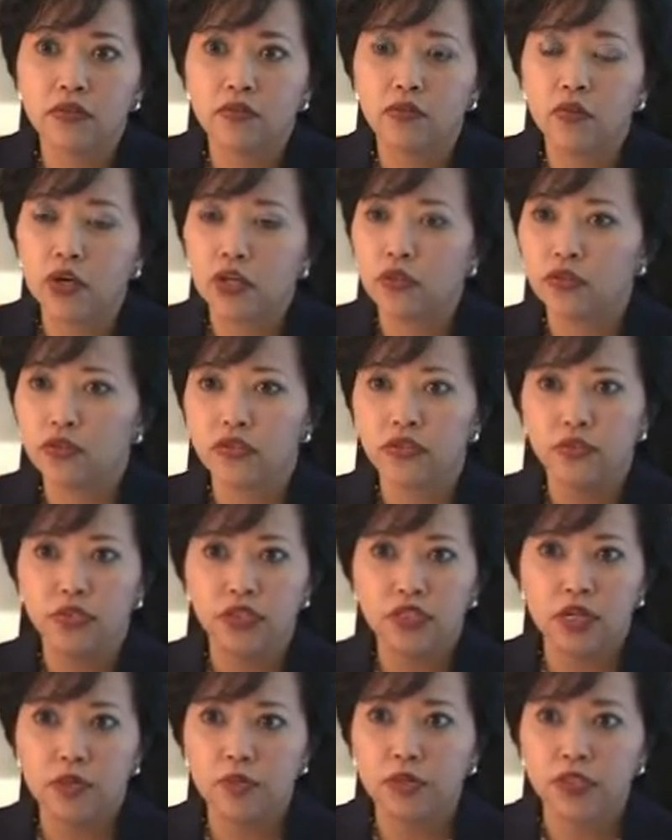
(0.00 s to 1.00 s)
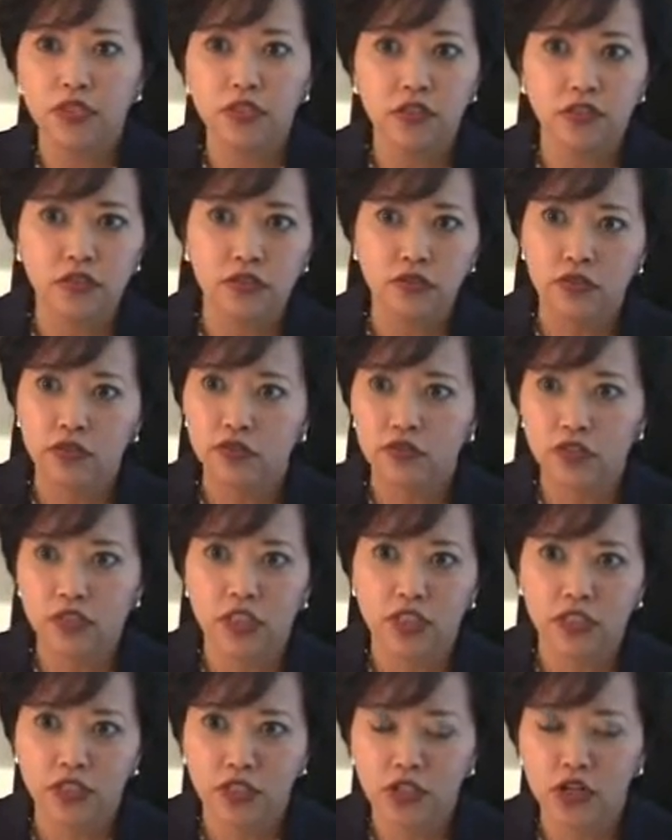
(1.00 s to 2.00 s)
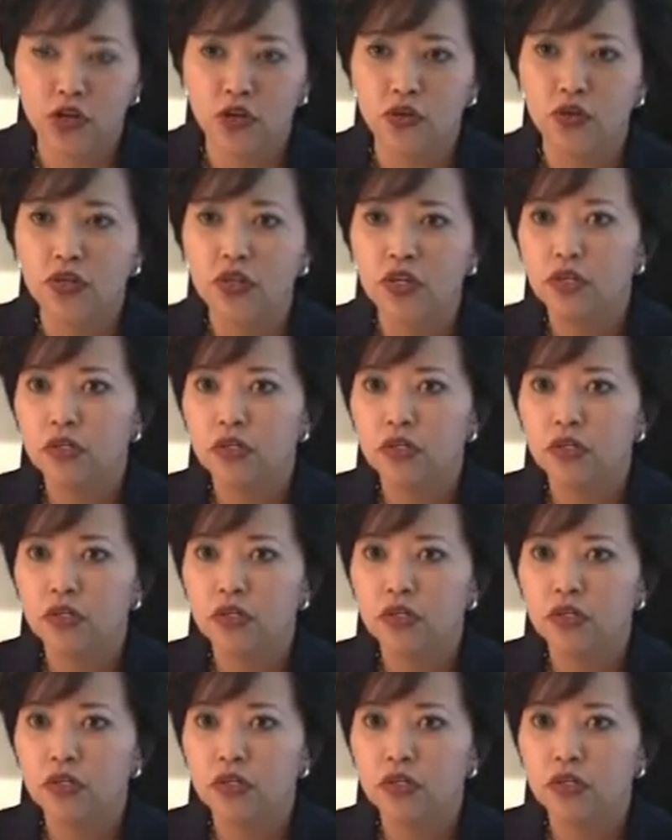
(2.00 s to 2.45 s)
whether it's the receptionist or the CEO,